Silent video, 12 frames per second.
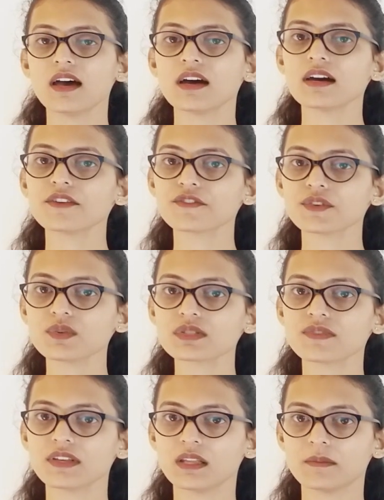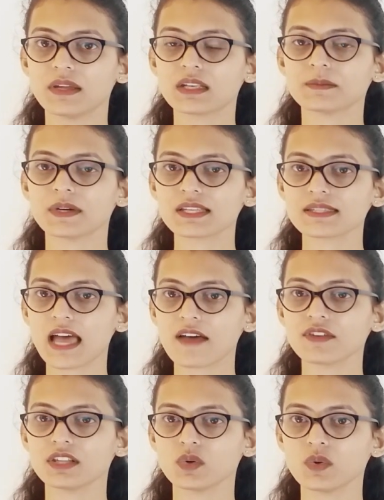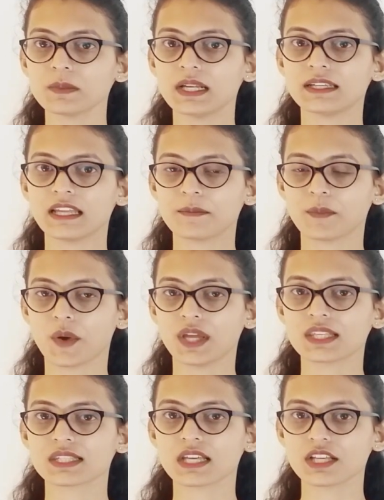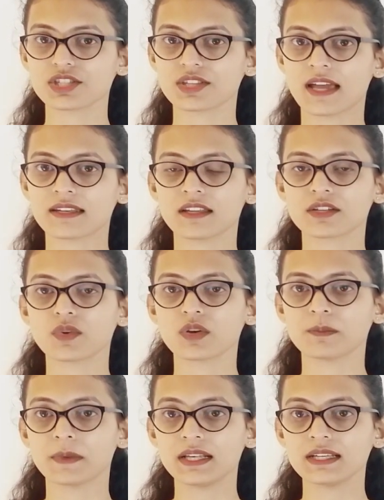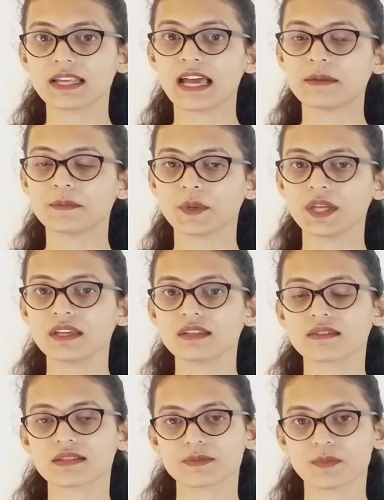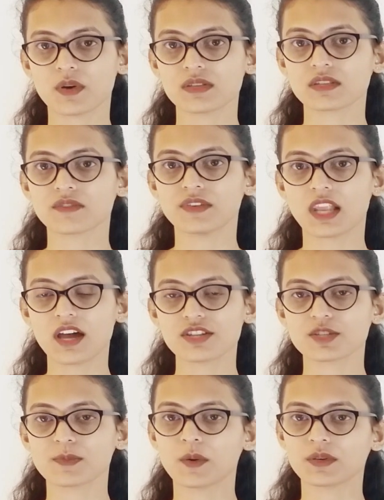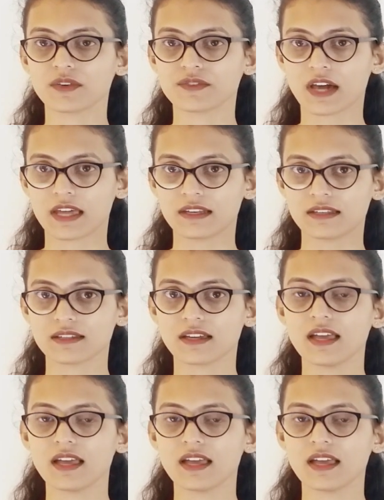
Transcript: A fuse filament must have a low melting point such that it could melt and break in response of large amount of current.